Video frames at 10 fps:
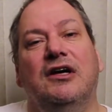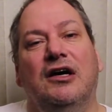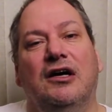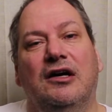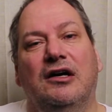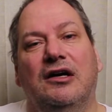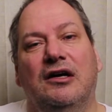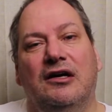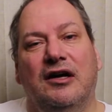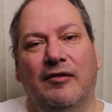
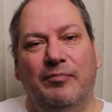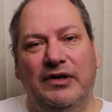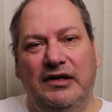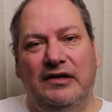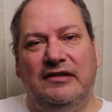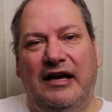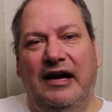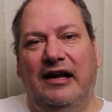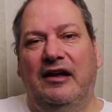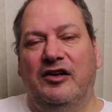uh, companies
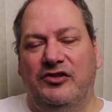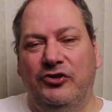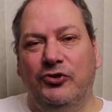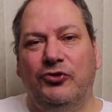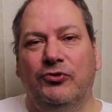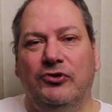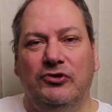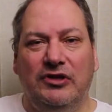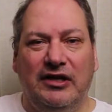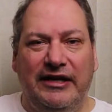and as
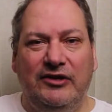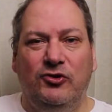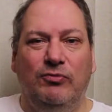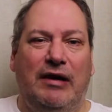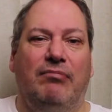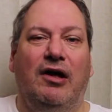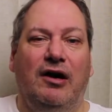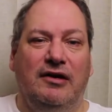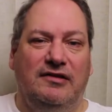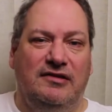usual the link to my
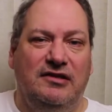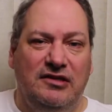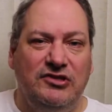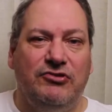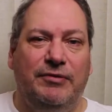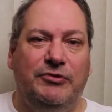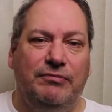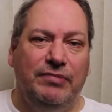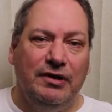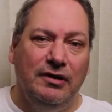blog is in the
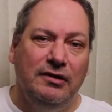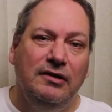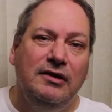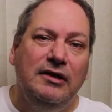description below.